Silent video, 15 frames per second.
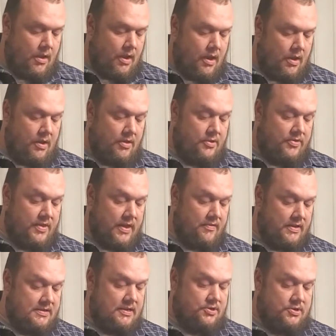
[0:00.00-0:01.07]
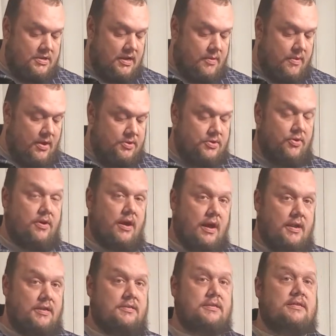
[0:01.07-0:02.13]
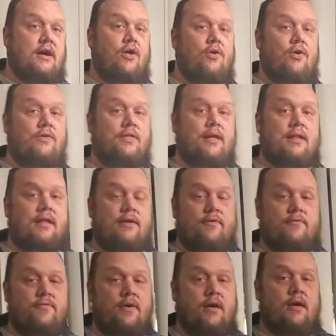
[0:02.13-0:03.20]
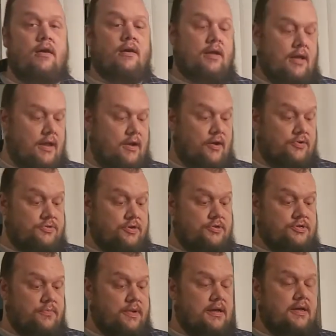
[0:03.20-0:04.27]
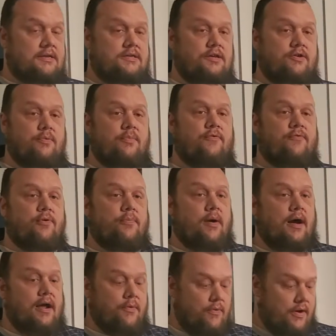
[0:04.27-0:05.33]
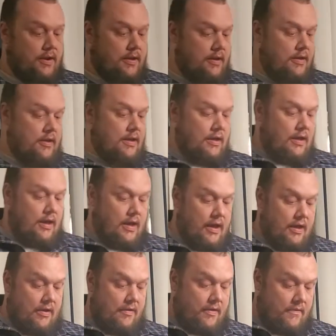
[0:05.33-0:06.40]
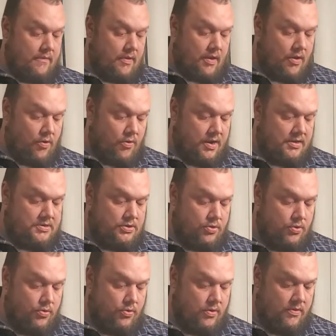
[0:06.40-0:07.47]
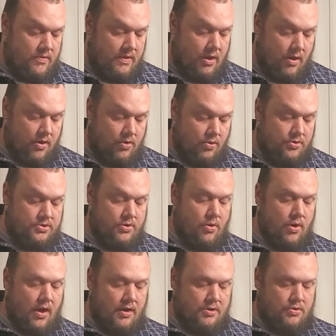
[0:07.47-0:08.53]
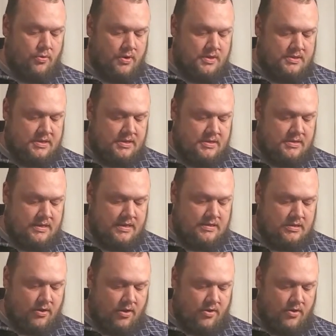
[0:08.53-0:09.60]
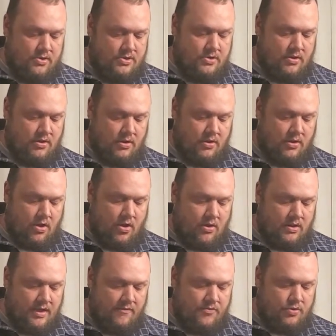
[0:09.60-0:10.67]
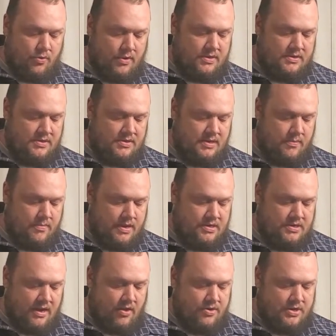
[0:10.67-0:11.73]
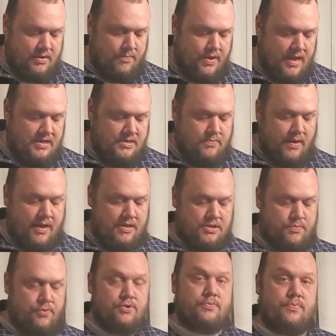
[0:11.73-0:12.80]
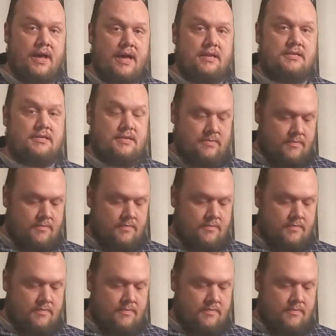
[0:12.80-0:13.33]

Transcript: Another thing that's interesting about Sulcatas is how long they live. That also should be considered before buying one. According to the article, Sulcata tortoises, these large, long-lived tortoises can be challenging pets by the spruce pets.